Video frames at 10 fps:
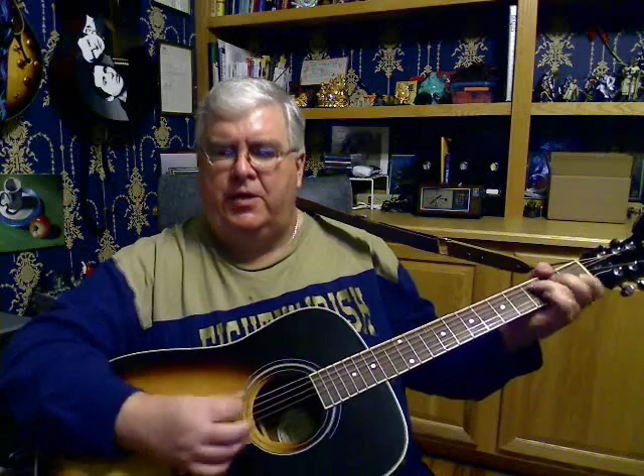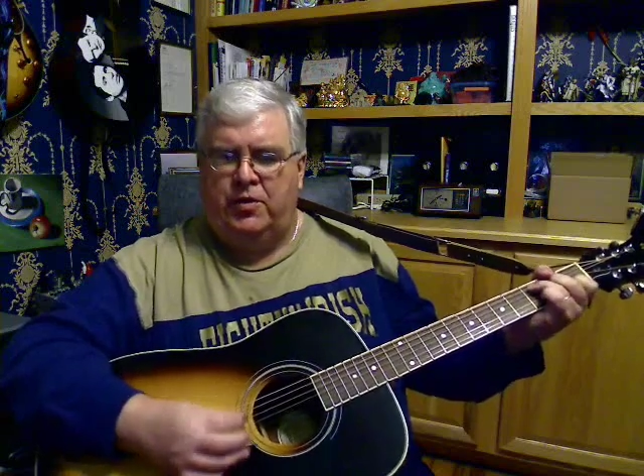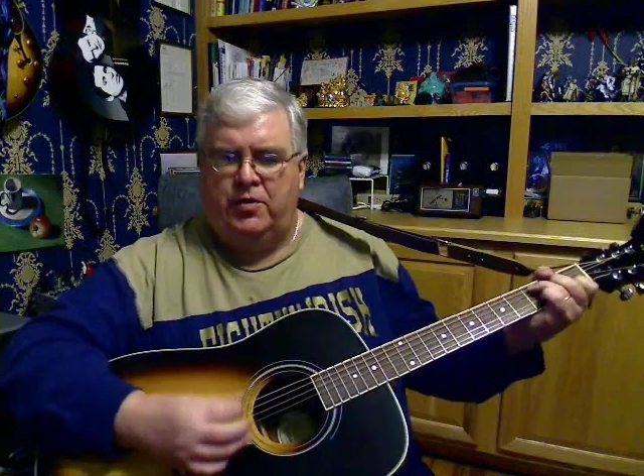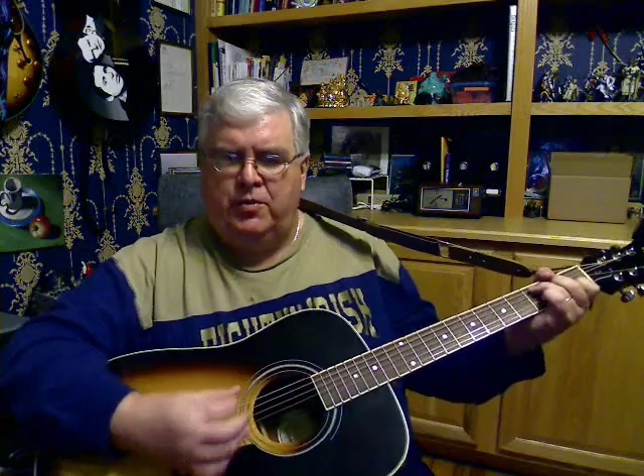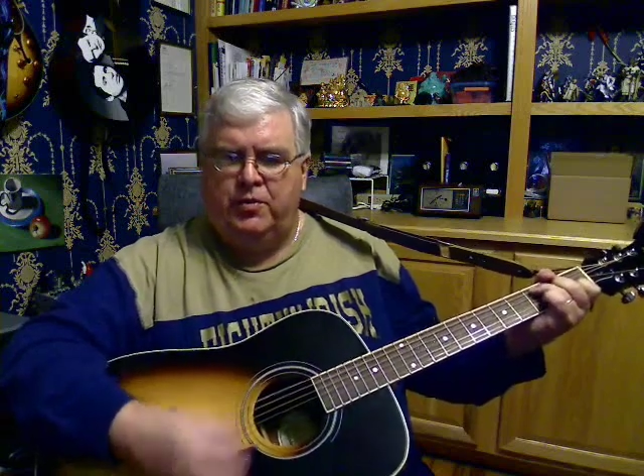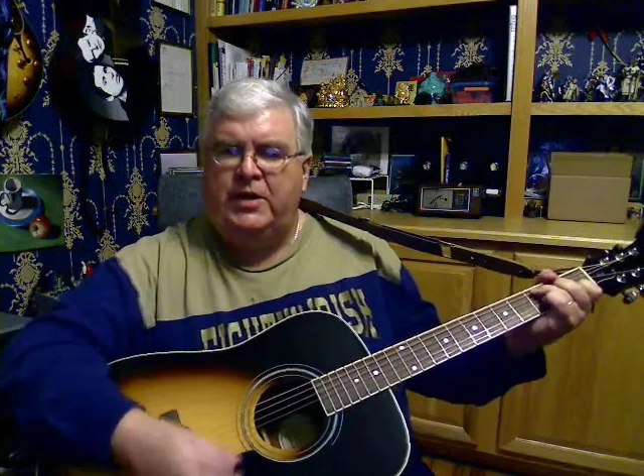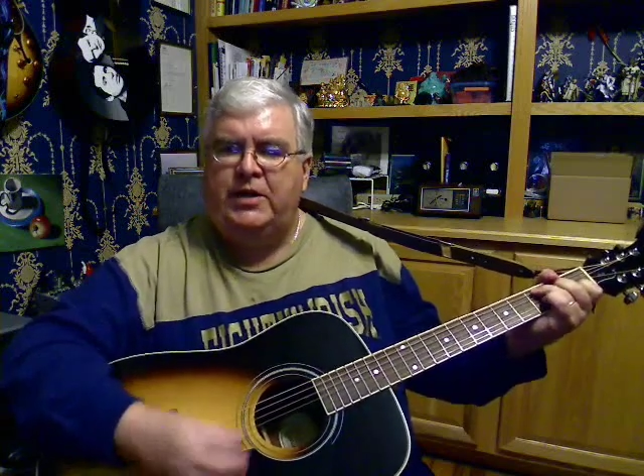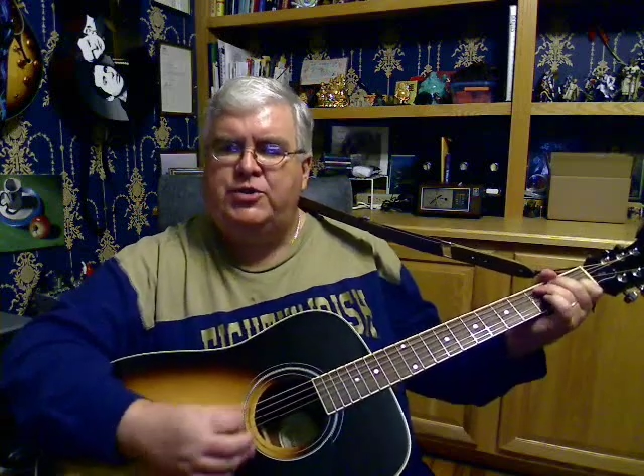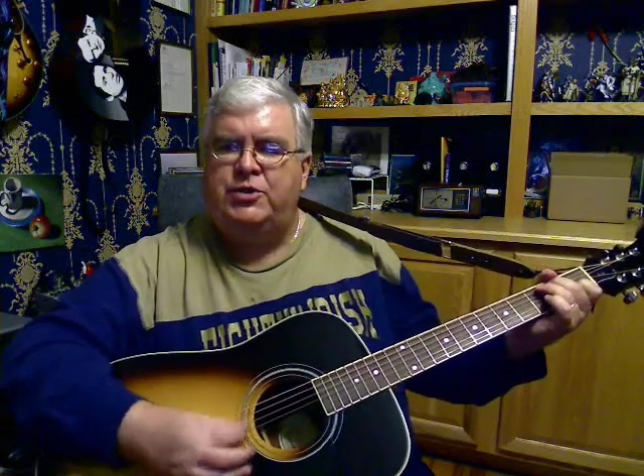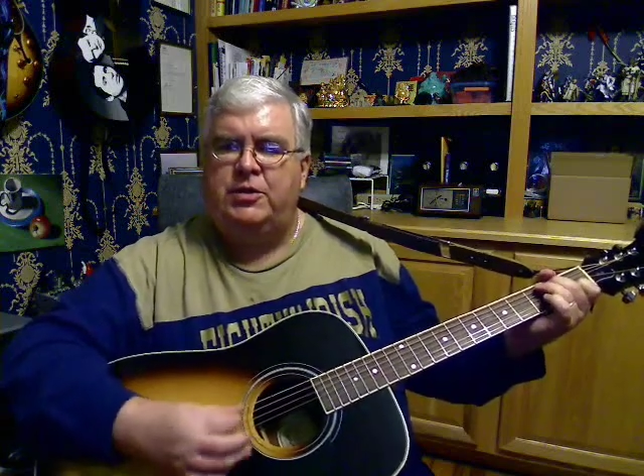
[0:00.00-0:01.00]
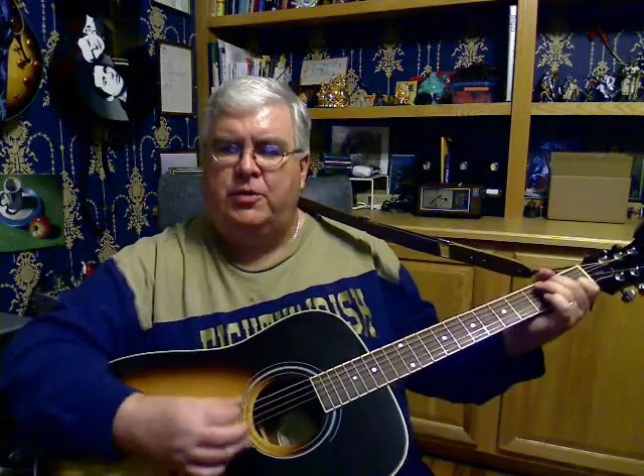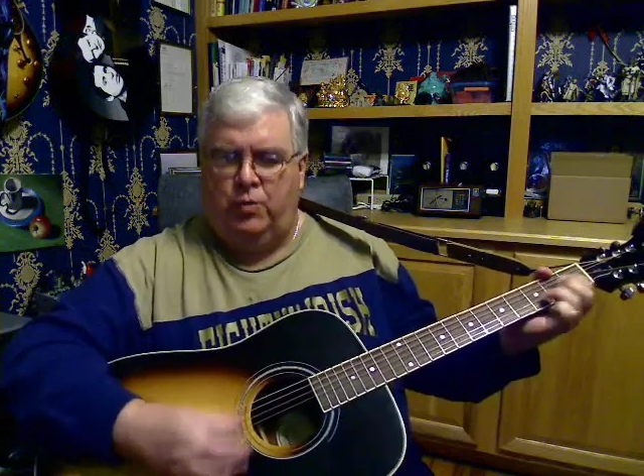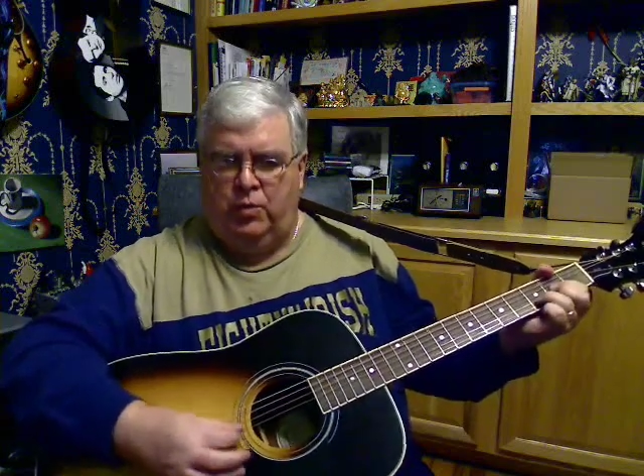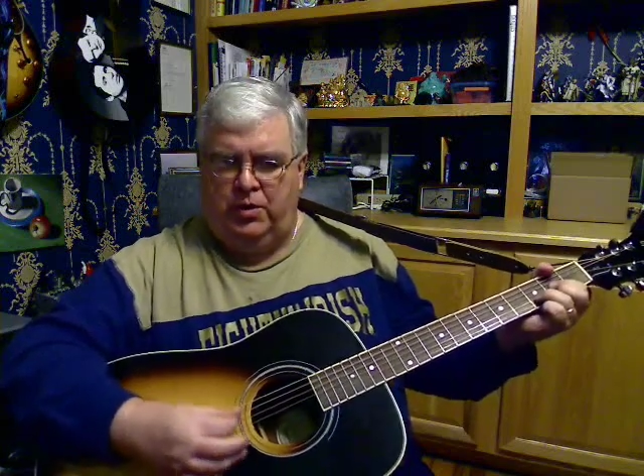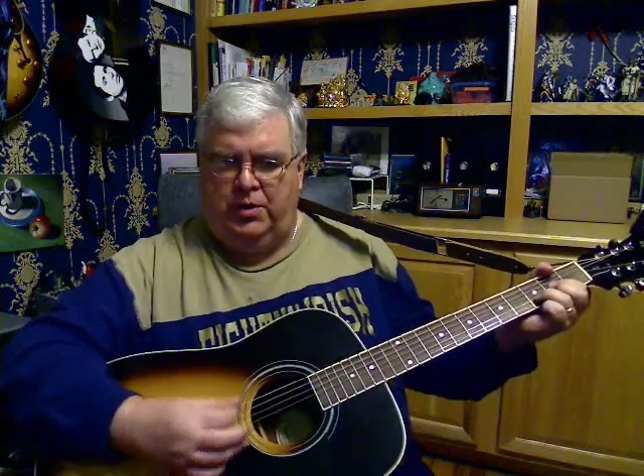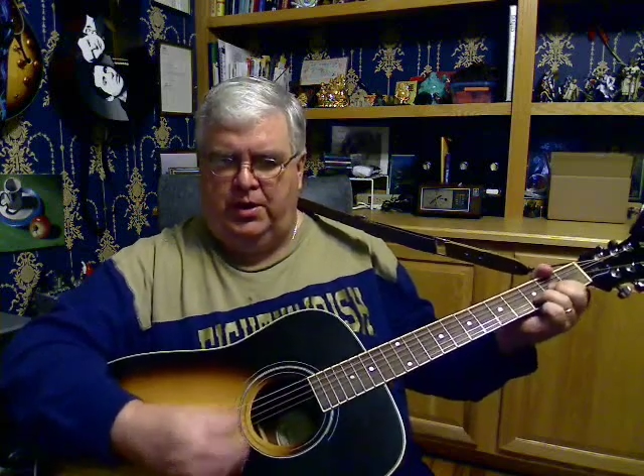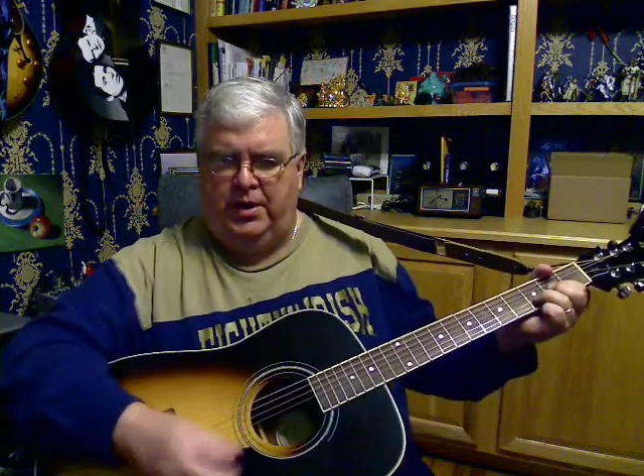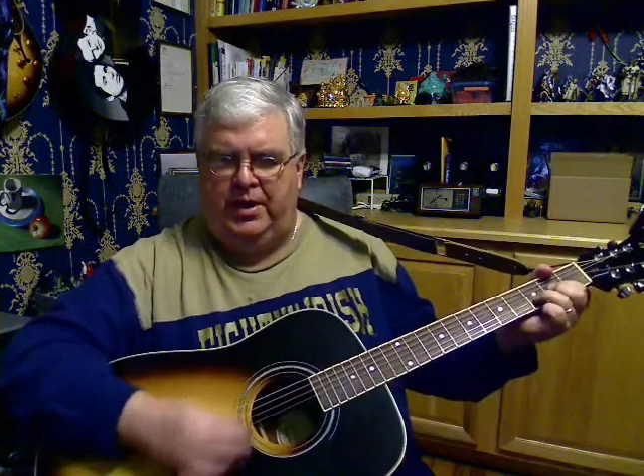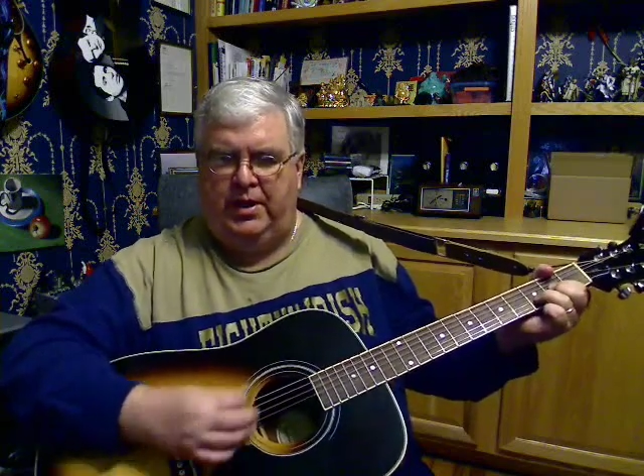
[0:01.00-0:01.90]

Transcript: Norwegian wood.